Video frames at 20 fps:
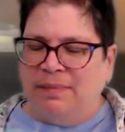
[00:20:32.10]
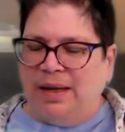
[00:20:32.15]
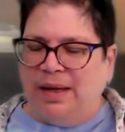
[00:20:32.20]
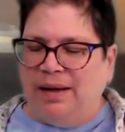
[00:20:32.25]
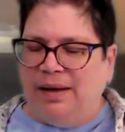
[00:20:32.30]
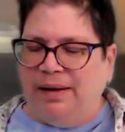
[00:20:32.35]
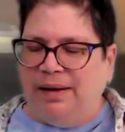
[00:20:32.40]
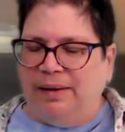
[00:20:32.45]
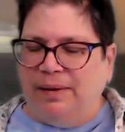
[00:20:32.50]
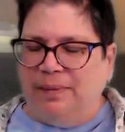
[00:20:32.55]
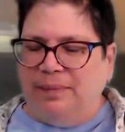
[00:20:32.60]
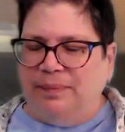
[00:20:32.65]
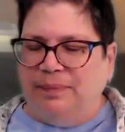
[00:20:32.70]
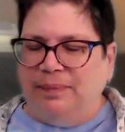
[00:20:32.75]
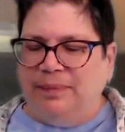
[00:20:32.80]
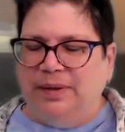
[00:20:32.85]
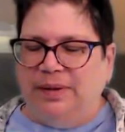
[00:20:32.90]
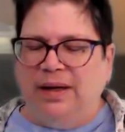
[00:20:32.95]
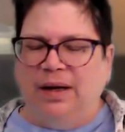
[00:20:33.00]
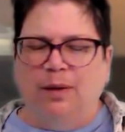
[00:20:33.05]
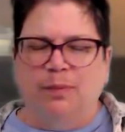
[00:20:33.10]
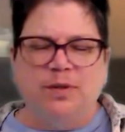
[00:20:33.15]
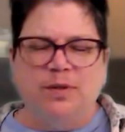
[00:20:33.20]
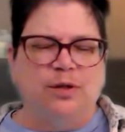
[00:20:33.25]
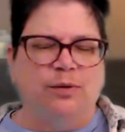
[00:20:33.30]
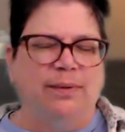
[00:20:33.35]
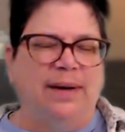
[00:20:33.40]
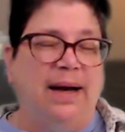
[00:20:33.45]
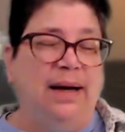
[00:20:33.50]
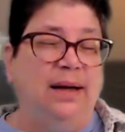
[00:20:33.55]
Um, it helps
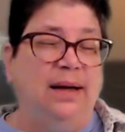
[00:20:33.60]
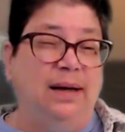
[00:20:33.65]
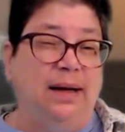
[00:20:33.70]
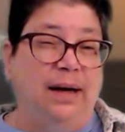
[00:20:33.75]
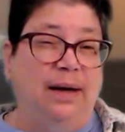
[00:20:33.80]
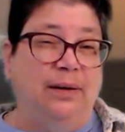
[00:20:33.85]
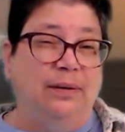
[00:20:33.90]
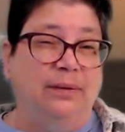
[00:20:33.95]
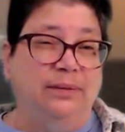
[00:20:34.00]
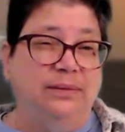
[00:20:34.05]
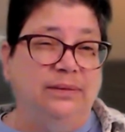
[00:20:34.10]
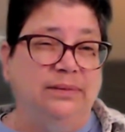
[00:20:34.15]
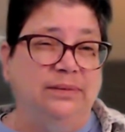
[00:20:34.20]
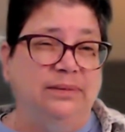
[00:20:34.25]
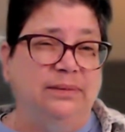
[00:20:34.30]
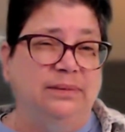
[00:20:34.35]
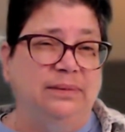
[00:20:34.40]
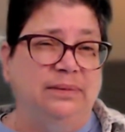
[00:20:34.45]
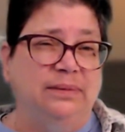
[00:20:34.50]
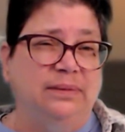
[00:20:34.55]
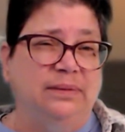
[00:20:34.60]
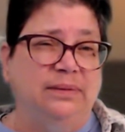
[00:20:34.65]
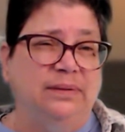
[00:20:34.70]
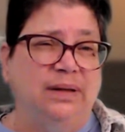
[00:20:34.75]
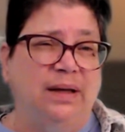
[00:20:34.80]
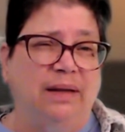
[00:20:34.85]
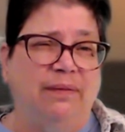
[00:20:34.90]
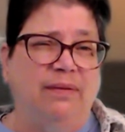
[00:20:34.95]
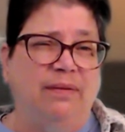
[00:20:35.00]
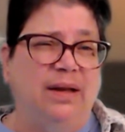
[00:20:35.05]
to write it out,
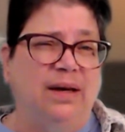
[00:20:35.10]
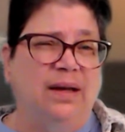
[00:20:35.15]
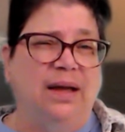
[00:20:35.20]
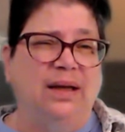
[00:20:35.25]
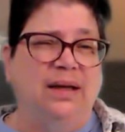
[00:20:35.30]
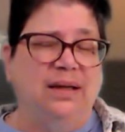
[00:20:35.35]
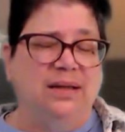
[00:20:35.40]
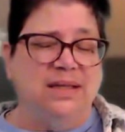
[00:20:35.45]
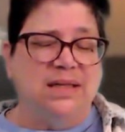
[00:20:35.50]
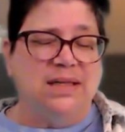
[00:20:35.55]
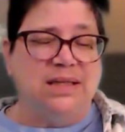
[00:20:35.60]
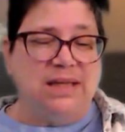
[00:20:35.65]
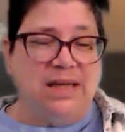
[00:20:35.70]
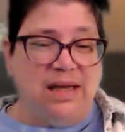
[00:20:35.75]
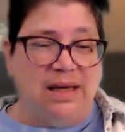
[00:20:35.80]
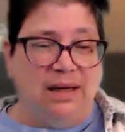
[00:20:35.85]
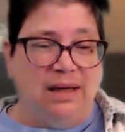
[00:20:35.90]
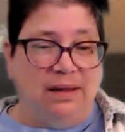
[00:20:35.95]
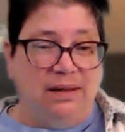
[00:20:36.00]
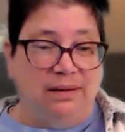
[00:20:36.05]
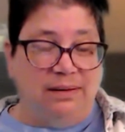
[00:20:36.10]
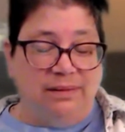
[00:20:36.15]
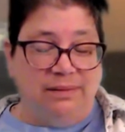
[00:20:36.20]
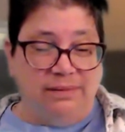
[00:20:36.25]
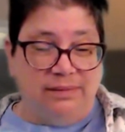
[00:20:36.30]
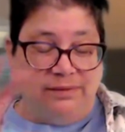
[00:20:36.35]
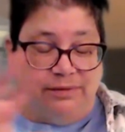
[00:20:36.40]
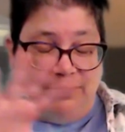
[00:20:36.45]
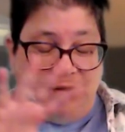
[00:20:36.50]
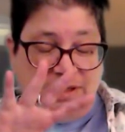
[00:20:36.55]
and then I can see it
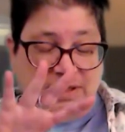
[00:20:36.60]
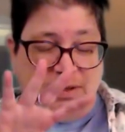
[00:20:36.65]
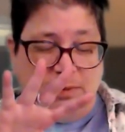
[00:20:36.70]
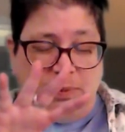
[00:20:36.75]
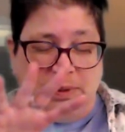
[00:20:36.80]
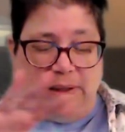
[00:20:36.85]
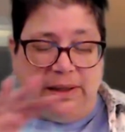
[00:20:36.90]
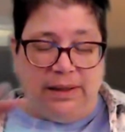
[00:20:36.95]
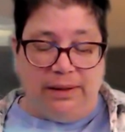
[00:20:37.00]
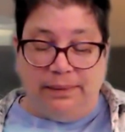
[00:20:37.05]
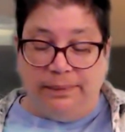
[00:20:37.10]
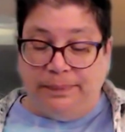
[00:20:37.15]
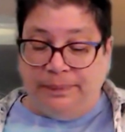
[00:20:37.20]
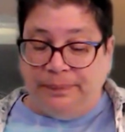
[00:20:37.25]
visibly.